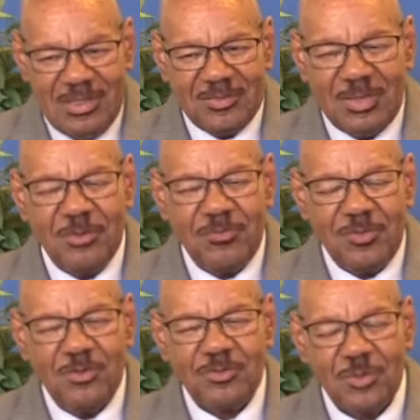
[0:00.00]
they
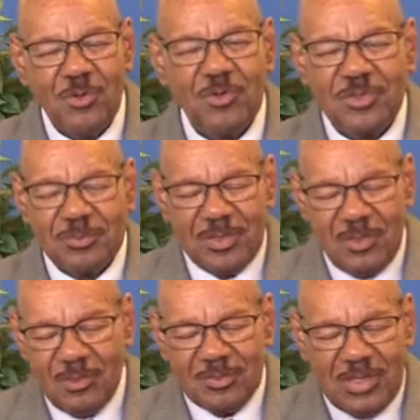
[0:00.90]
refused to worship the
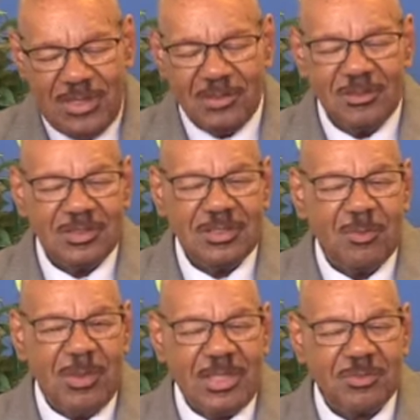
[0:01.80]
golden idol, and they're
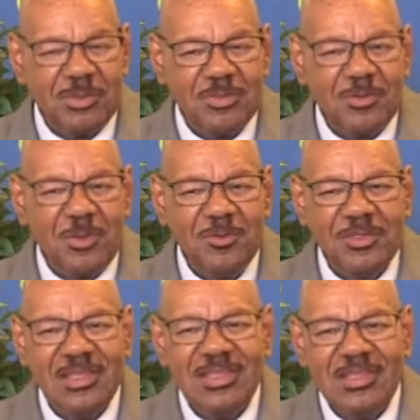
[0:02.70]
about to be thrown
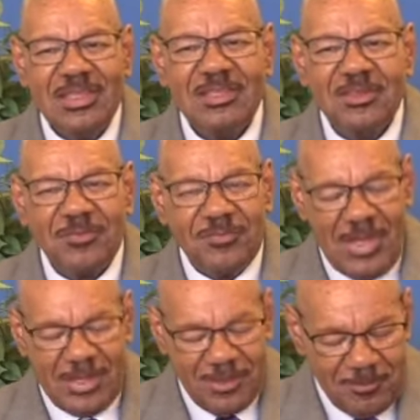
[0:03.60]
into the
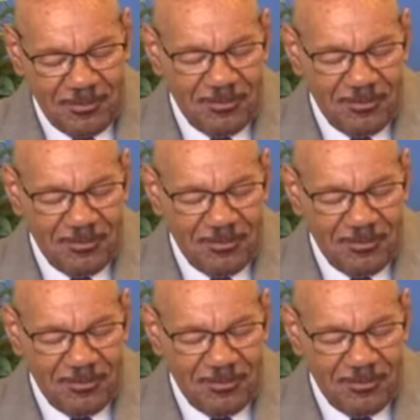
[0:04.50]
fire.